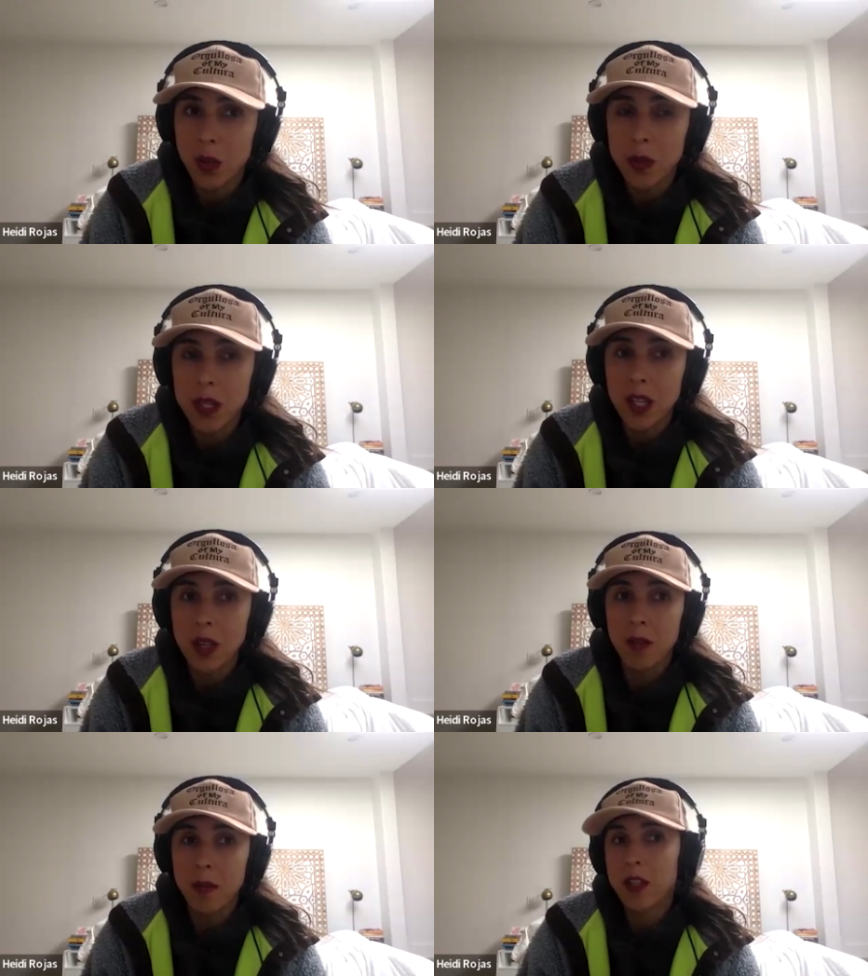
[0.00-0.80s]
be
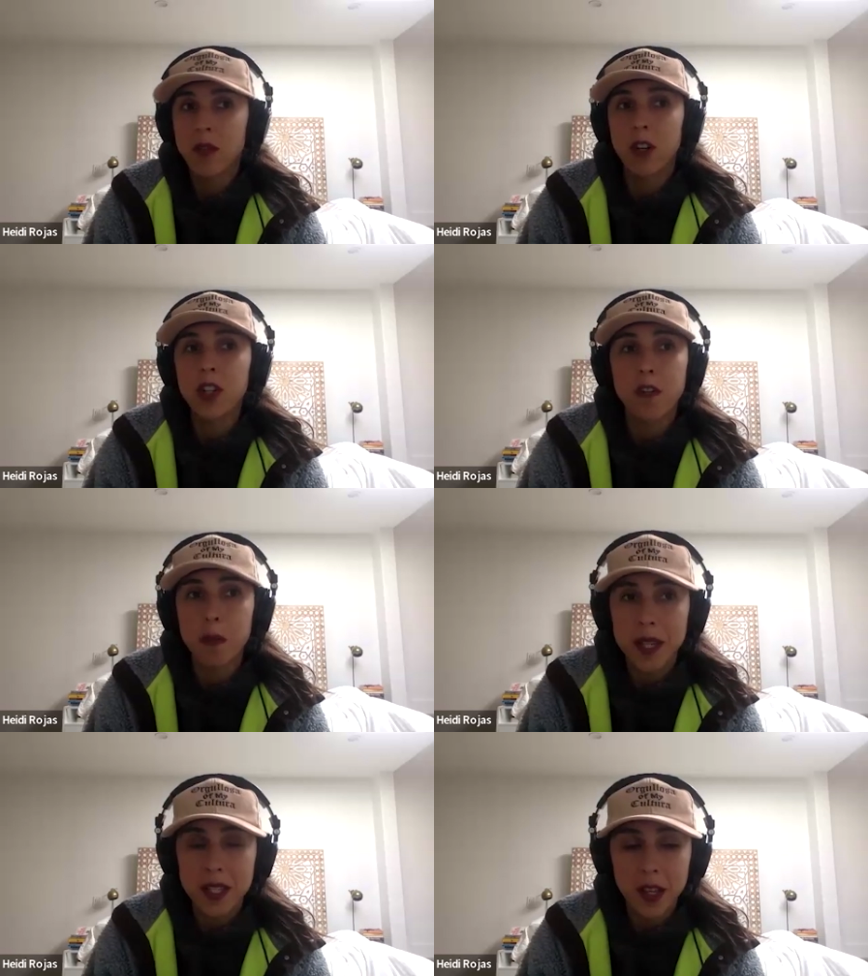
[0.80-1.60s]
the best version of
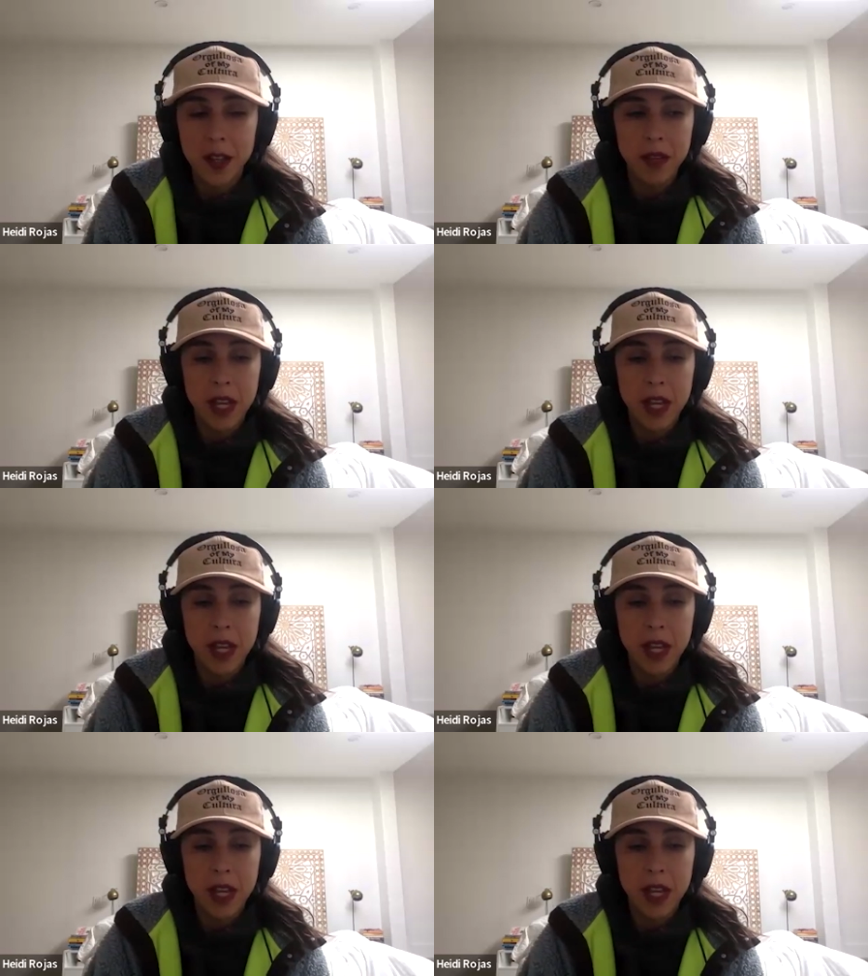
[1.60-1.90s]
myself.